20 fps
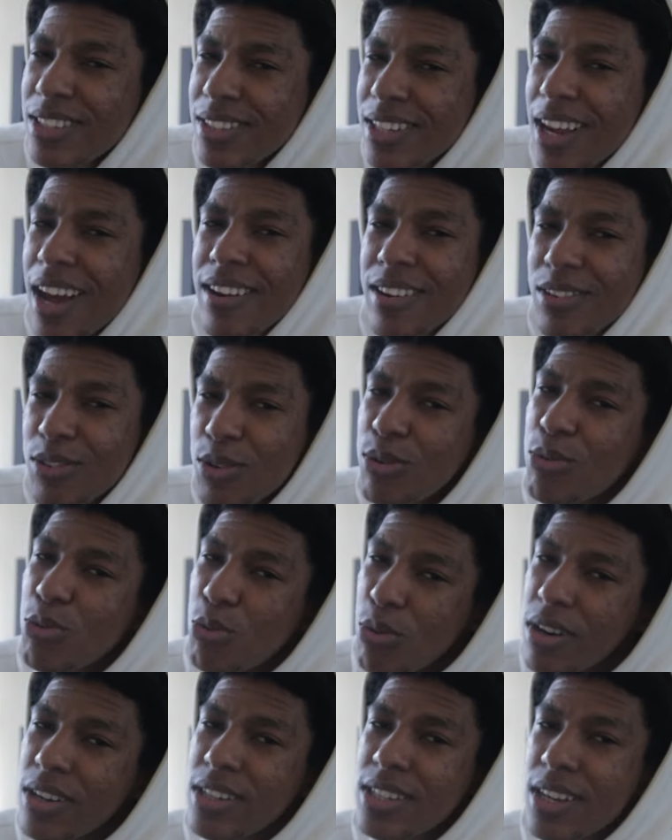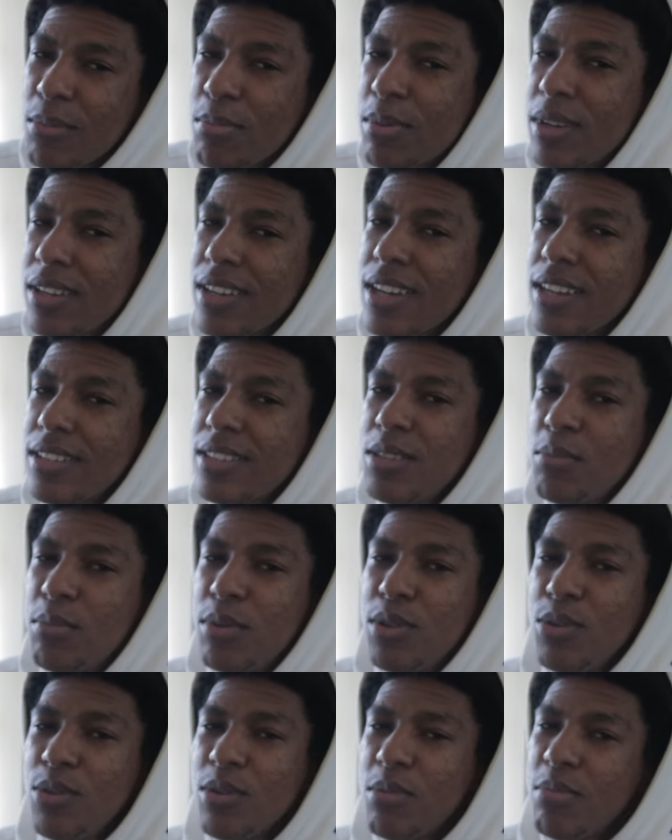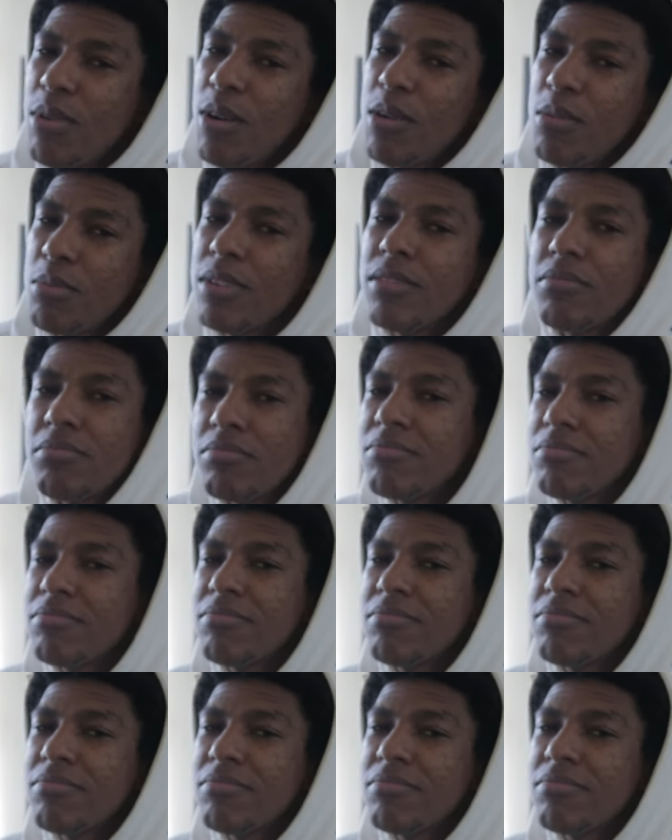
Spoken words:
is kind of doing works up in their CPU department.